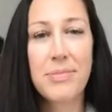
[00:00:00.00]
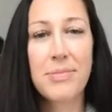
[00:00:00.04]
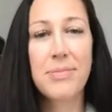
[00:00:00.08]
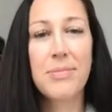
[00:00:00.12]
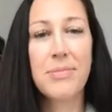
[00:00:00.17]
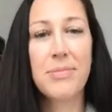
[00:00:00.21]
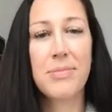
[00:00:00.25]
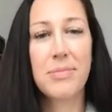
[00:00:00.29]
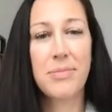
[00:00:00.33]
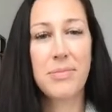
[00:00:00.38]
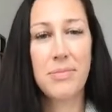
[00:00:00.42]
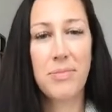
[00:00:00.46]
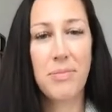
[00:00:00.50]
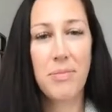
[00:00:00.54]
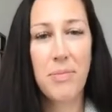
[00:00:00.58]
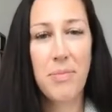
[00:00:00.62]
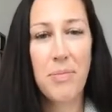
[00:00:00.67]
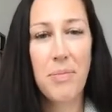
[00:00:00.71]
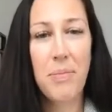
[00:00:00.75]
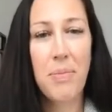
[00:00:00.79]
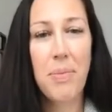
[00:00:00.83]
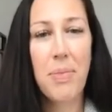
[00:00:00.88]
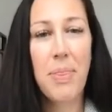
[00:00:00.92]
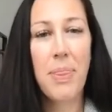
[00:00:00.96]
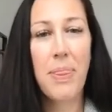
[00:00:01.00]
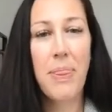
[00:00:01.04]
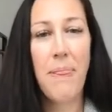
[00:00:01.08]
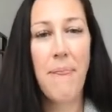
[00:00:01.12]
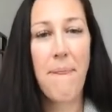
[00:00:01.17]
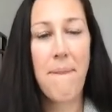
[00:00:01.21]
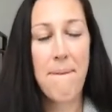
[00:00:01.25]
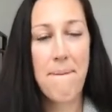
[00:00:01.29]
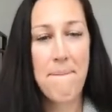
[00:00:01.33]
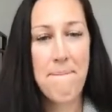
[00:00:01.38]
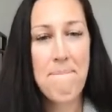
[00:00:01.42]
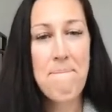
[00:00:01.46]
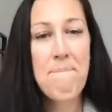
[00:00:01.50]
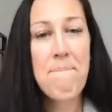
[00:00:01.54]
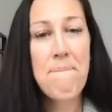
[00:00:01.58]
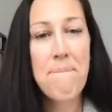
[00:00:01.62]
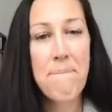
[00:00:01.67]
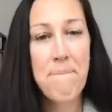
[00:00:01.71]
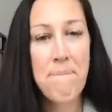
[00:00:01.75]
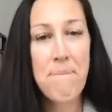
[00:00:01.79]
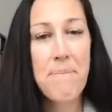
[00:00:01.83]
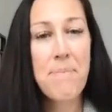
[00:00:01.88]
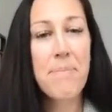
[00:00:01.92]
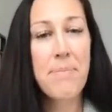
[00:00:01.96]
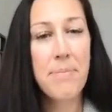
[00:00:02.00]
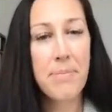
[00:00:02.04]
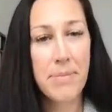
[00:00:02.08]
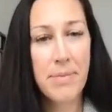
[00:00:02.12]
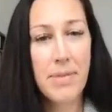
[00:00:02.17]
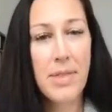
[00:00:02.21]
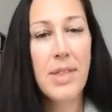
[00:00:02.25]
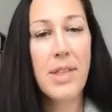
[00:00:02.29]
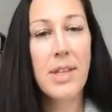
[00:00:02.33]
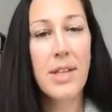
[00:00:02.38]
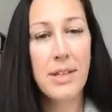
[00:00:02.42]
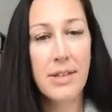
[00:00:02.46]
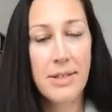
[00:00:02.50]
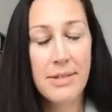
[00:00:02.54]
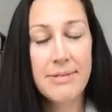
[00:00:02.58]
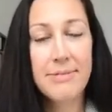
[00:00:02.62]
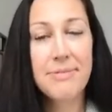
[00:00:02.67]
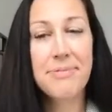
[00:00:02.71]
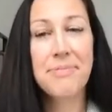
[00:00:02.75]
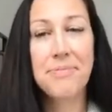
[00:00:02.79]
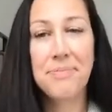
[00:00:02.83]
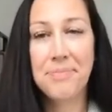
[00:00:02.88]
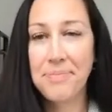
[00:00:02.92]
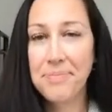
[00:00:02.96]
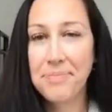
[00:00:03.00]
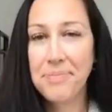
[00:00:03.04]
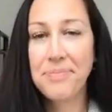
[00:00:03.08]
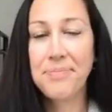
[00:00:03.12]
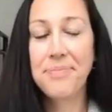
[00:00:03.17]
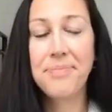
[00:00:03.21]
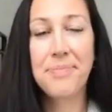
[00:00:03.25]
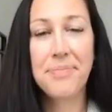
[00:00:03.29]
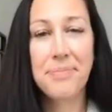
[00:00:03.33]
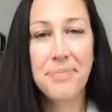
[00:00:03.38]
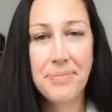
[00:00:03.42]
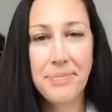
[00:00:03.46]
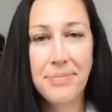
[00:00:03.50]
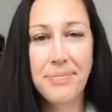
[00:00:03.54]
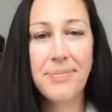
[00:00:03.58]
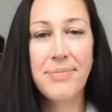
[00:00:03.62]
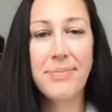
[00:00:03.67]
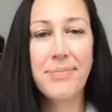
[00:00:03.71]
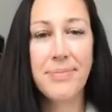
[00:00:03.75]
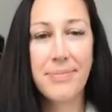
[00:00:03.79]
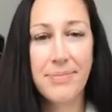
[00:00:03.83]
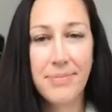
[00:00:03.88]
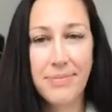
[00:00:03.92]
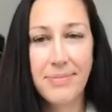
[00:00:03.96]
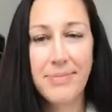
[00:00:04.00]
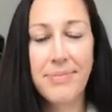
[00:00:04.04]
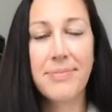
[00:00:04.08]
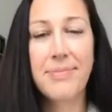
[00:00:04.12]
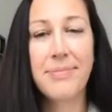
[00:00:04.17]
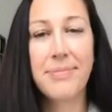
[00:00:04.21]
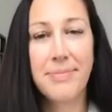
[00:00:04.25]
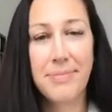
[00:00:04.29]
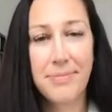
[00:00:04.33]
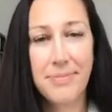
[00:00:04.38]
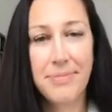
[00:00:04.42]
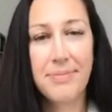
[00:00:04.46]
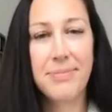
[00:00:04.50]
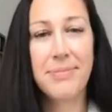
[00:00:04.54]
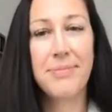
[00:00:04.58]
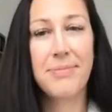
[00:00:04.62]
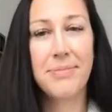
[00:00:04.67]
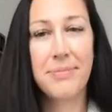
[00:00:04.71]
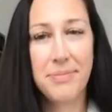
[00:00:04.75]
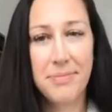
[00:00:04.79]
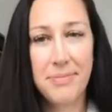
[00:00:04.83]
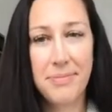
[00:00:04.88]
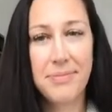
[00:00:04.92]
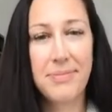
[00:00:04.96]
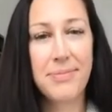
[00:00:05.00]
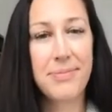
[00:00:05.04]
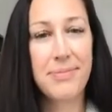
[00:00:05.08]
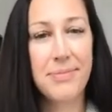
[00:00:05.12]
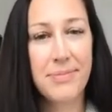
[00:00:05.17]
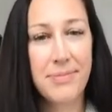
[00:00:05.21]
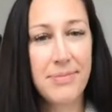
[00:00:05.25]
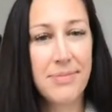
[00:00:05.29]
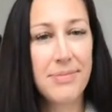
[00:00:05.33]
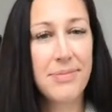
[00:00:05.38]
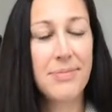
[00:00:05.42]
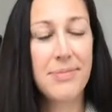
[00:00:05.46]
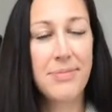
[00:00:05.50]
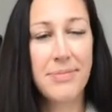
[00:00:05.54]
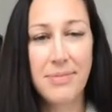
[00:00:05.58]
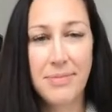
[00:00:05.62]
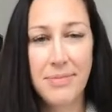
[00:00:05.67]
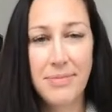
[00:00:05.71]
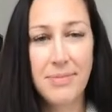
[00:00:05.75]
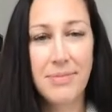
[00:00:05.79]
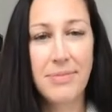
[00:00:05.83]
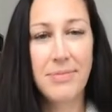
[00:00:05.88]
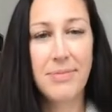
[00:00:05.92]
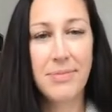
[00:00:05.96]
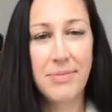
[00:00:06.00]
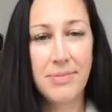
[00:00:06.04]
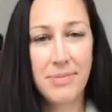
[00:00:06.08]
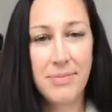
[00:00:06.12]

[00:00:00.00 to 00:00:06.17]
[no speech]